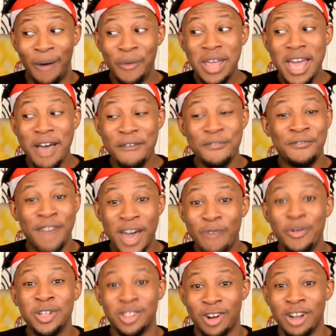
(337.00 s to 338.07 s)
We have
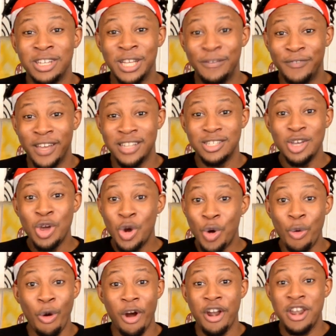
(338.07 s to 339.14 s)
veterans on our defense
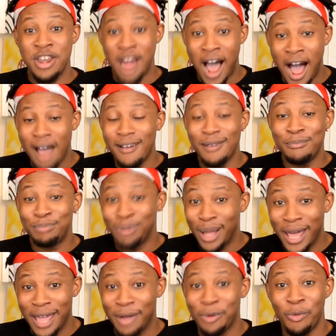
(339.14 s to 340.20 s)
who are not
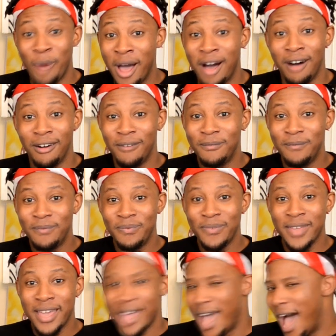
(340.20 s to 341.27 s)
playing well.
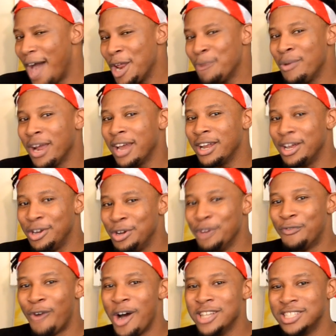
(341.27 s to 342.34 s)
How do you bring in a new
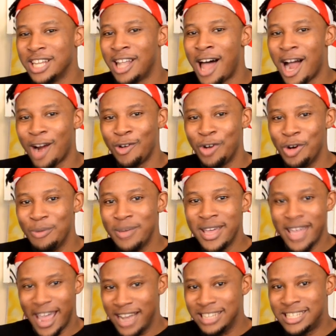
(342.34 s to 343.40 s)
voice in the locker room
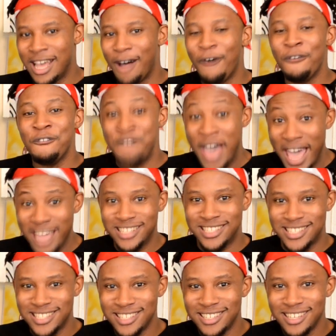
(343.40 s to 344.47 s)
and tell
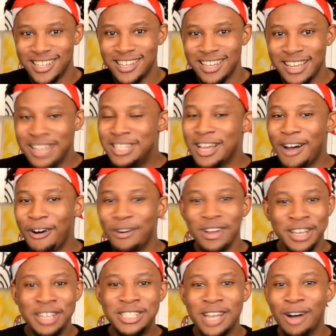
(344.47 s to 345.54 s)
vets? You tell
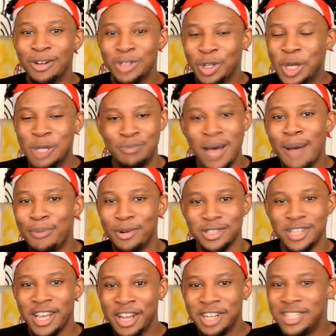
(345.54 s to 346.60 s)
Julius
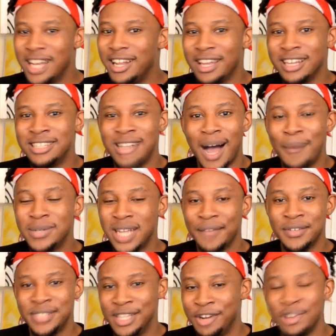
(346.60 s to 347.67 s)
Peppers. You're telling Thomas
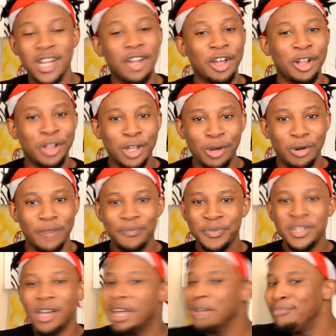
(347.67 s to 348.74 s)
Davis Sr. You're telling Luke.
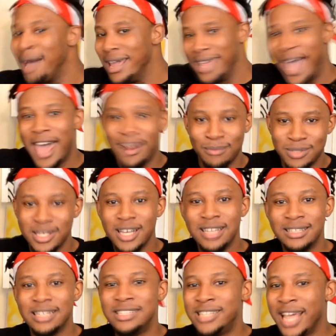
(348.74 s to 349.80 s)
You're telling Mike Adams
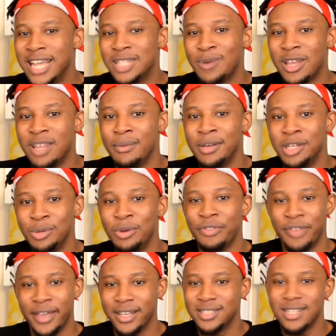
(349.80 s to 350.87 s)
to change the way they've been doing
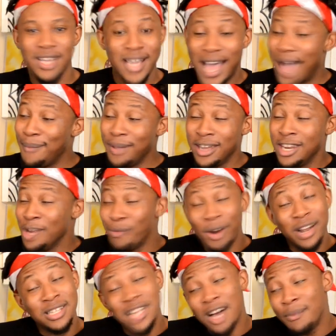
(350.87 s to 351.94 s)
things. I mean, you
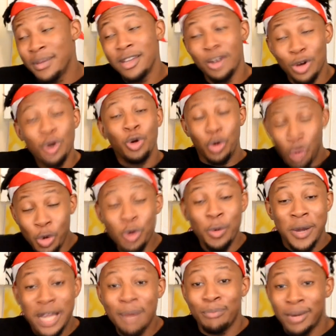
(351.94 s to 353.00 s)
want to tell me who
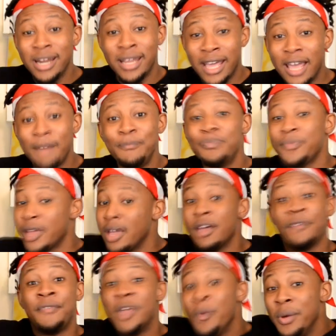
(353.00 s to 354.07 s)
we can bring in,
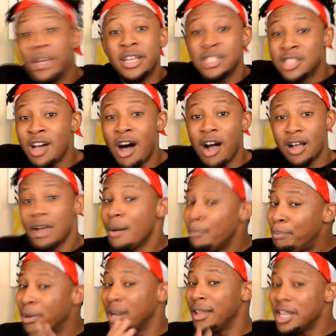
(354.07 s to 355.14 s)
then we can talk.
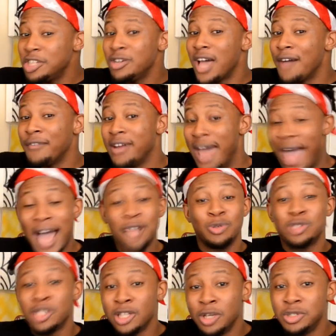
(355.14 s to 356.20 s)
But unless you have an actual
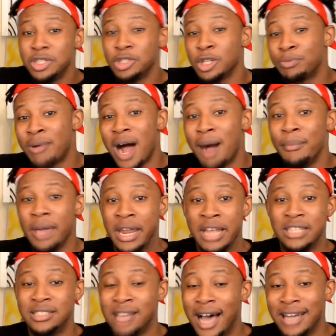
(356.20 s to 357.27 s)
solution to the problem and
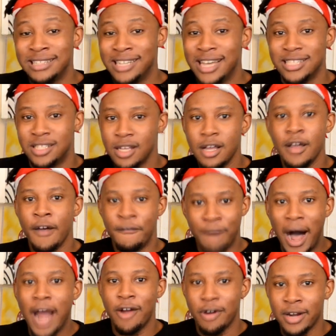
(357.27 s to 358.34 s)
it's not just
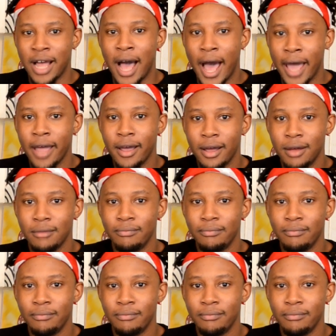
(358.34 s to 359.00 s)
fire a guy,